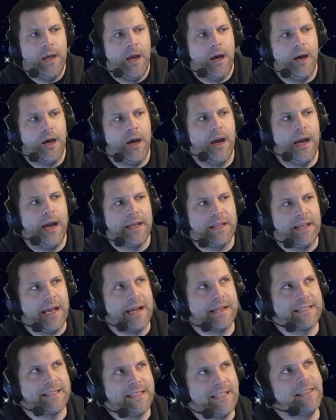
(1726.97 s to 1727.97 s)
I
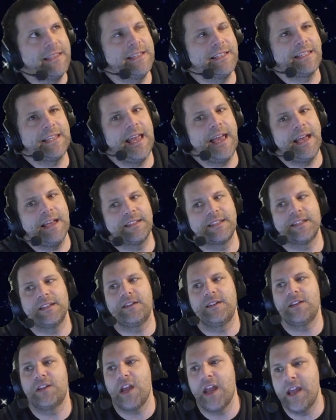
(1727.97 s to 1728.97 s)
see this as
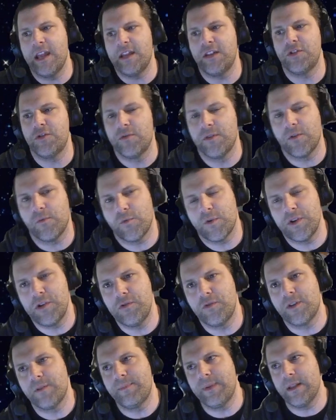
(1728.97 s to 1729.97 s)
a unit where you
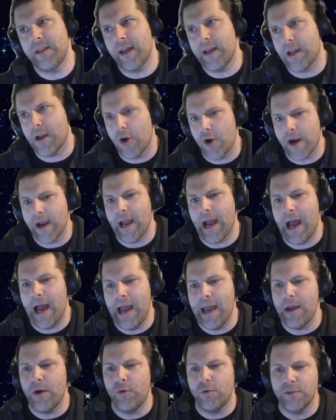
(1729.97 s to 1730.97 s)
could be like, all right,
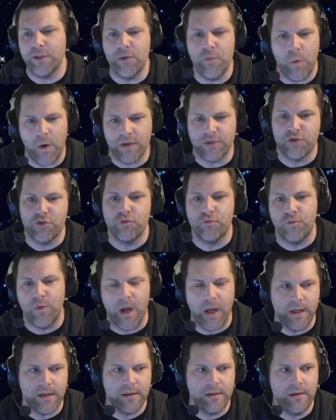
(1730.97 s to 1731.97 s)
I only want to
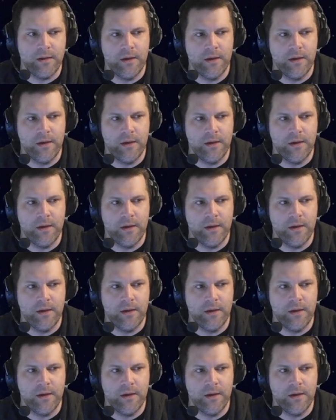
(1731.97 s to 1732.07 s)
run